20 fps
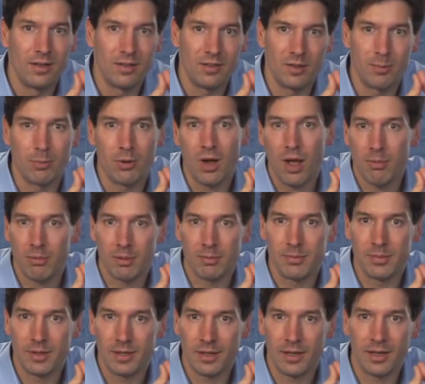the problem
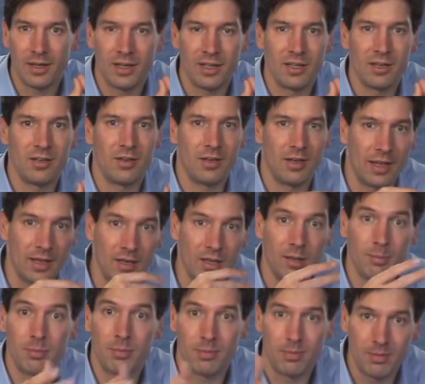and end
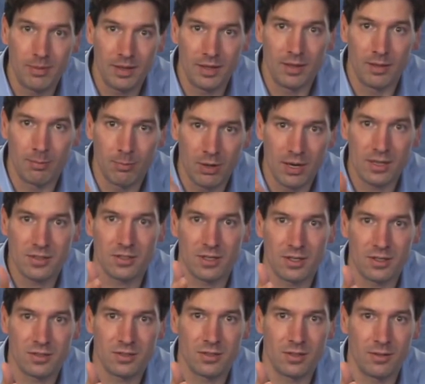up in the
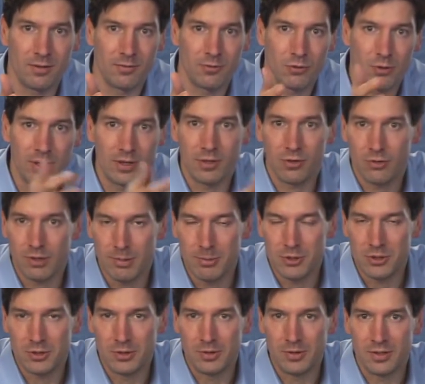process of trying to
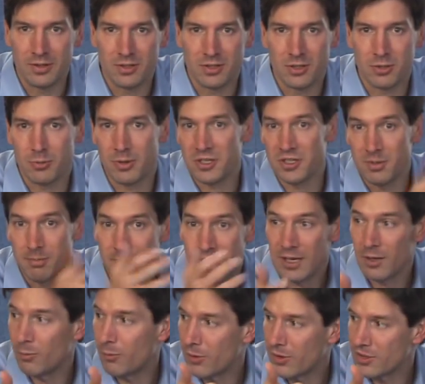troubleshoot the situation, make
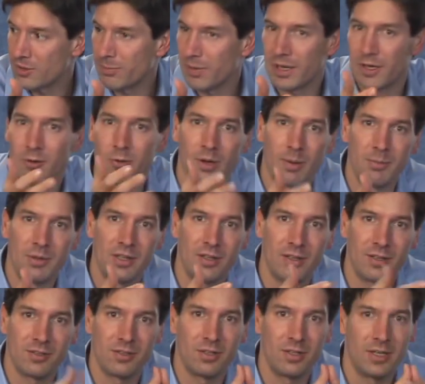it worse by corrupting
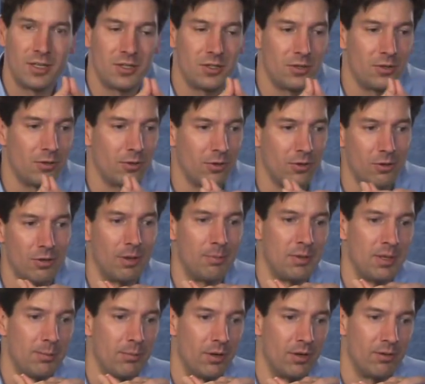the installation or
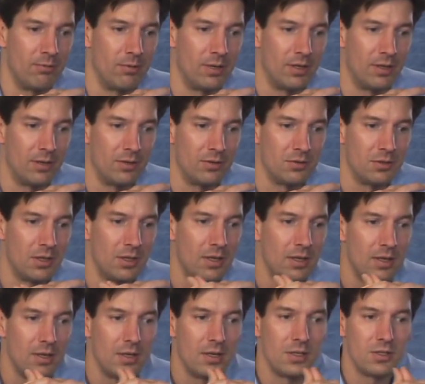corrupting part of Windows.
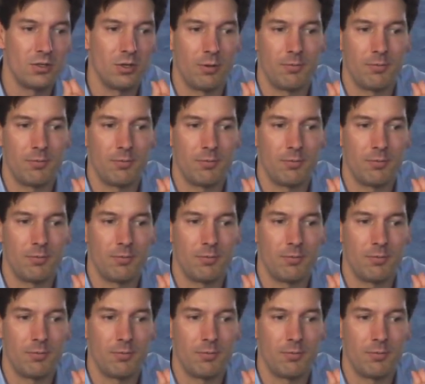So